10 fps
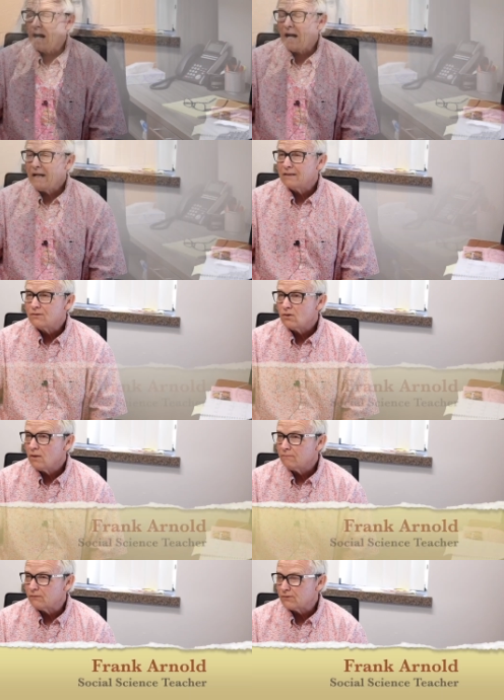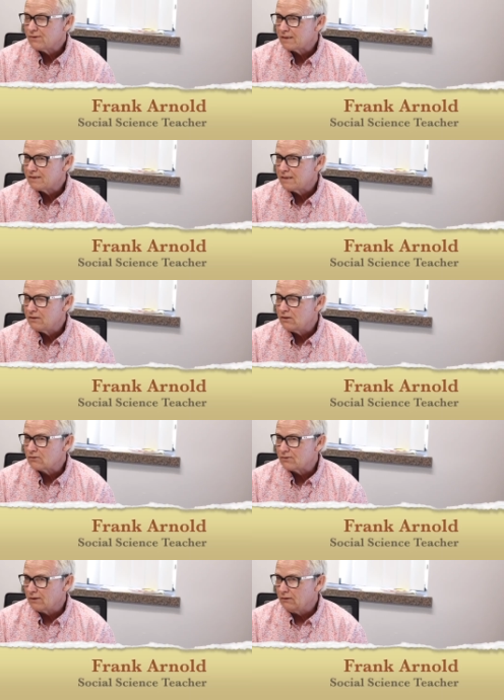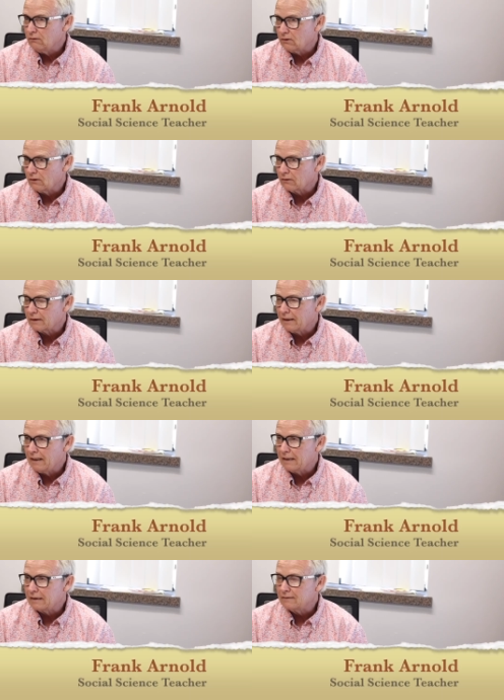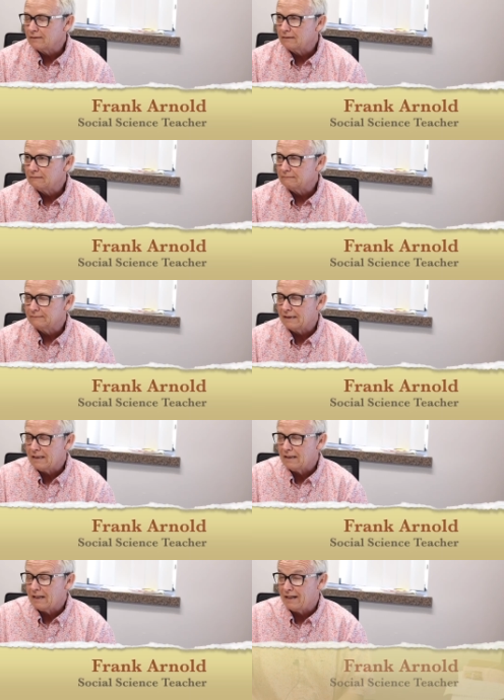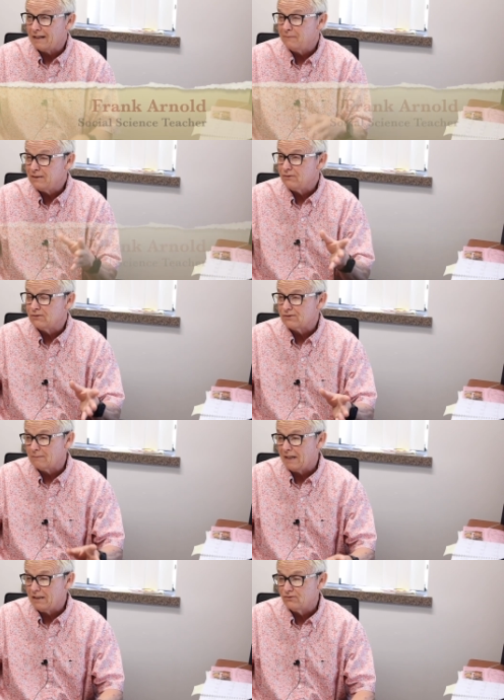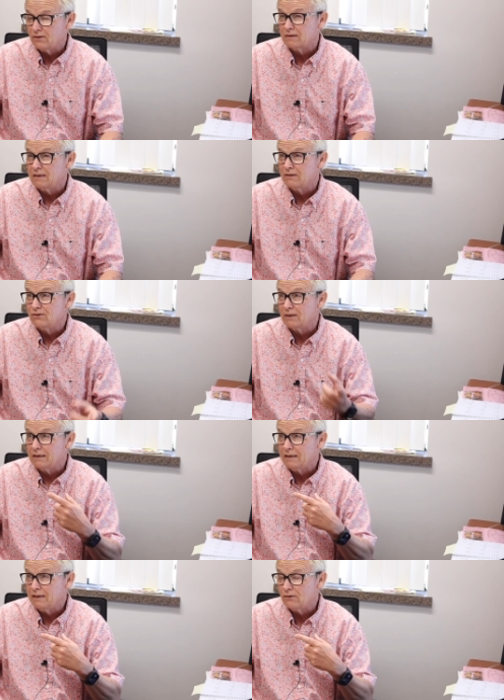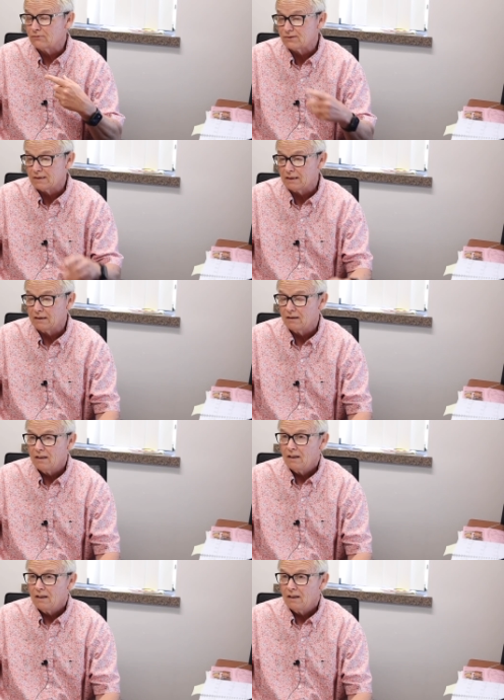I had taught for 16 years at Newkirk, and I'd been doing some adjunct teaching at NOC,